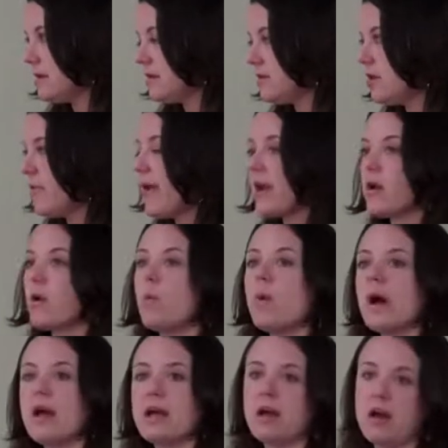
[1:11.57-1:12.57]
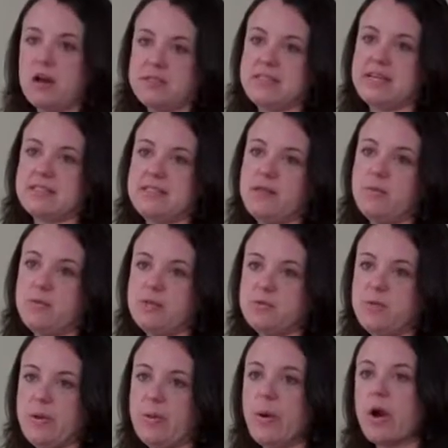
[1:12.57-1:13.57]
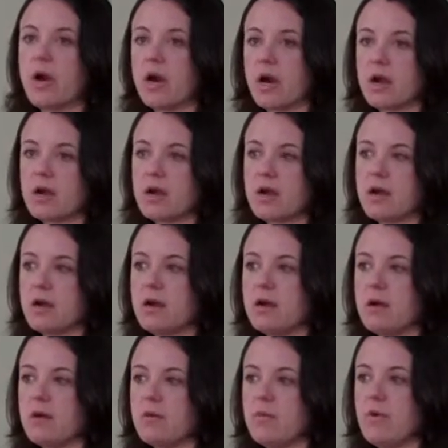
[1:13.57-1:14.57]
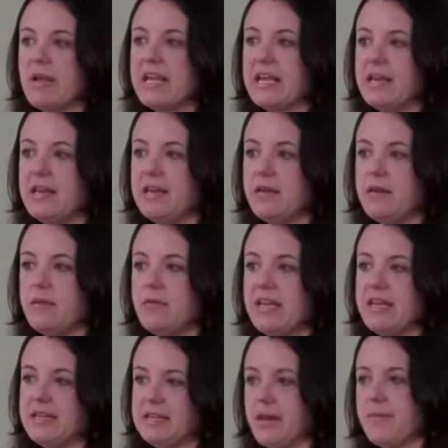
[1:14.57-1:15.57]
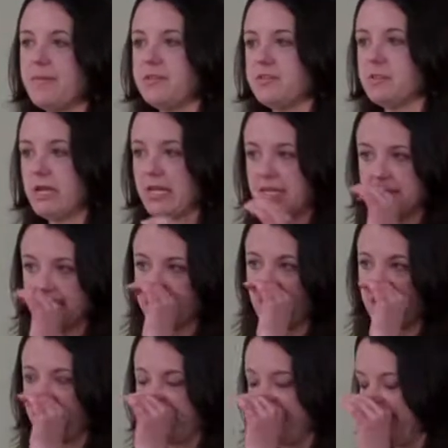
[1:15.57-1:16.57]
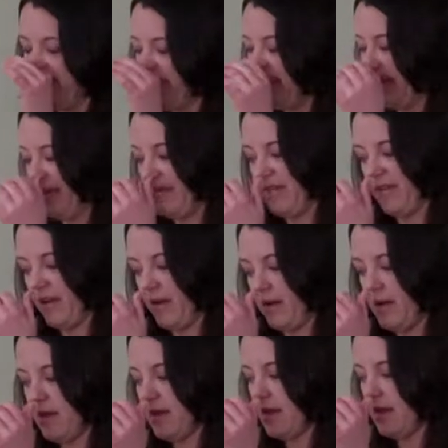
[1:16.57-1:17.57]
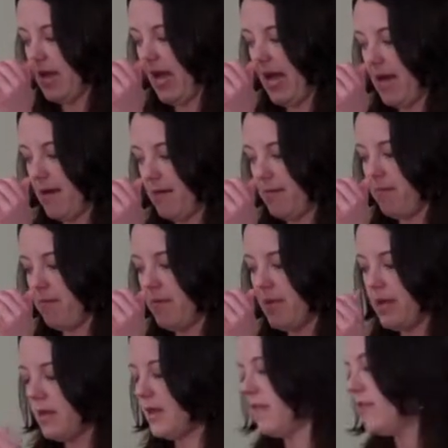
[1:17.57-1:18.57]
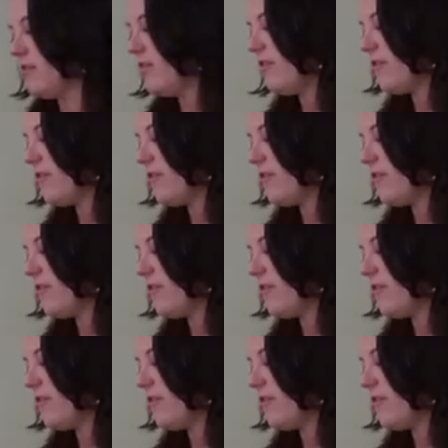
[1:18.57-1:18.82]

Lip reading: no matter what context in which we work, we can demonstrate this kind of behavior. The